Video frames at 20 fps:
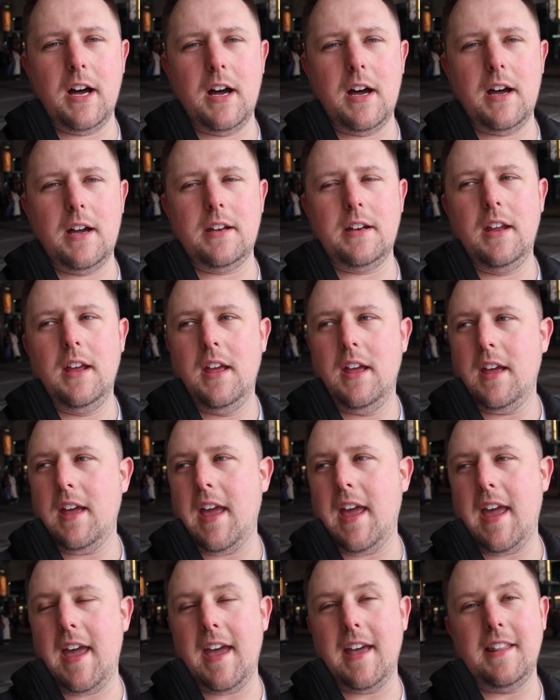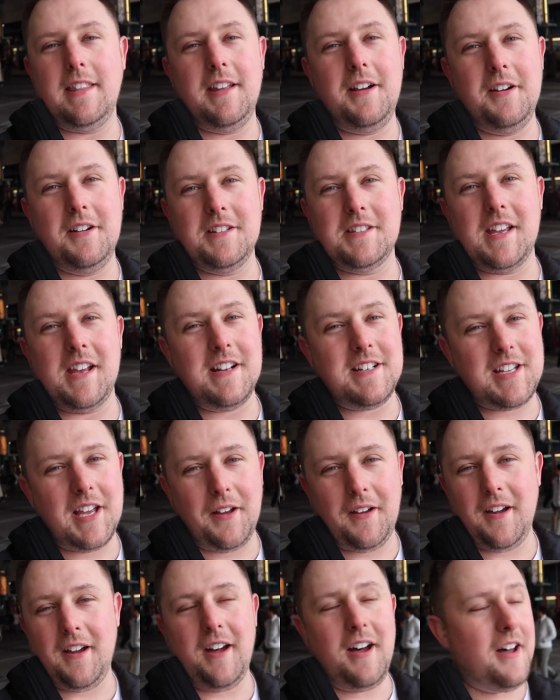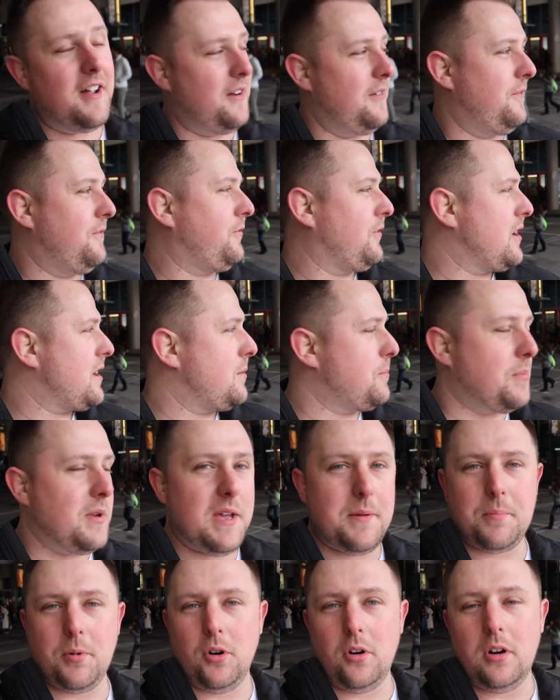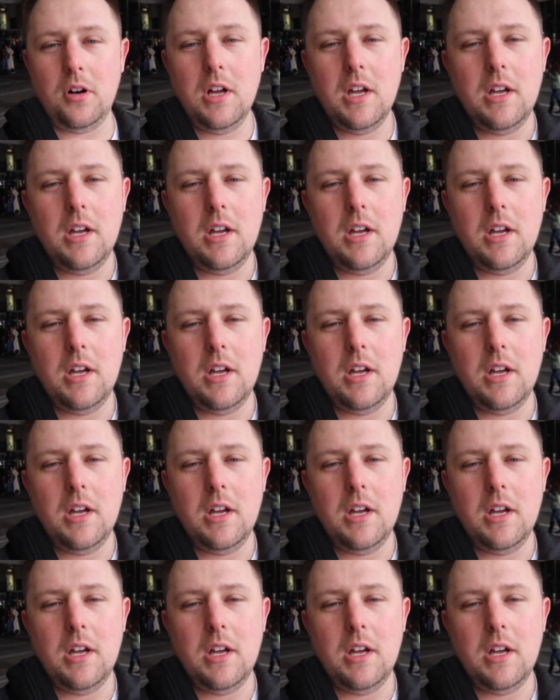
Con, and there is a ton of freaking people.